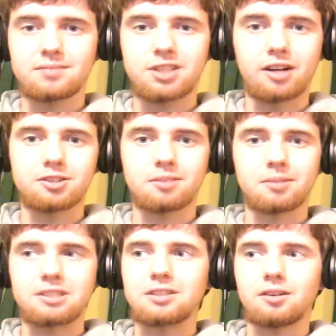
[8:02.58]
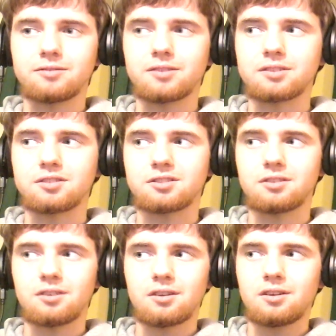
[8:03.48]
Challenging myself
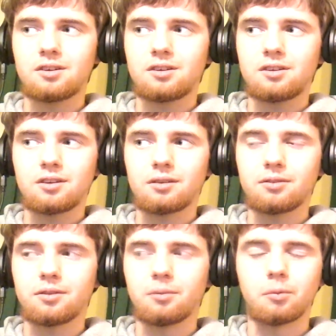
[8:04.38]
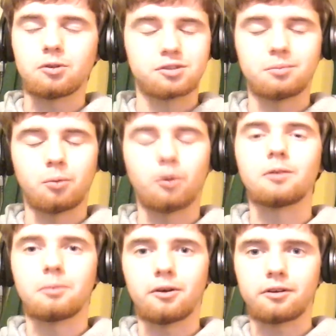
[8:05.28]
is the most
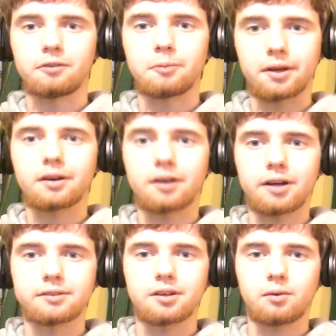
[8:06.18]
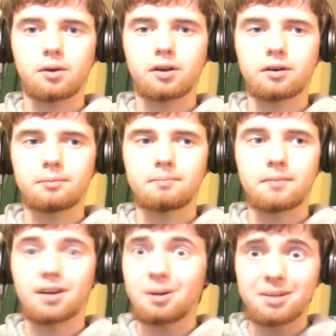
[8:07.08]
important part of being a content creator.
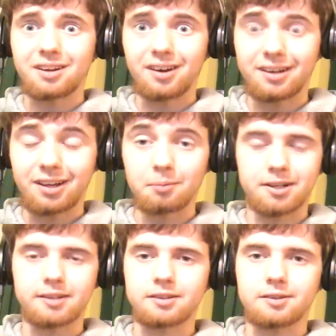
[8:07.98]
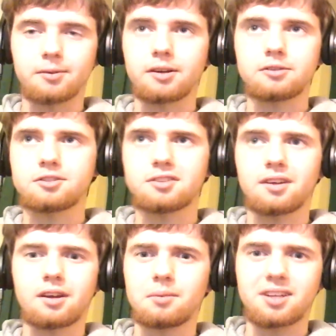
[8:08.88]
And I mean it. I am a content creator just
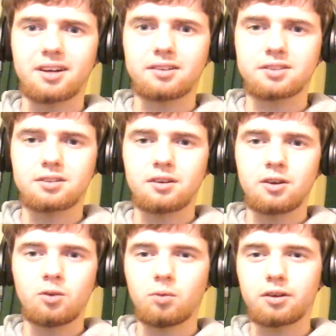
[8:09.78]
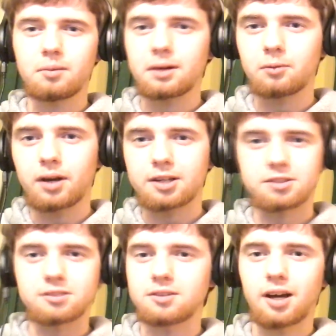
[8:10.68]
like anybody else, whether I make
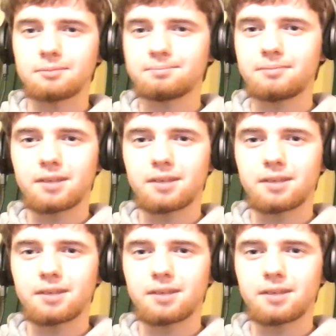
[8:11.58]
reactions or not.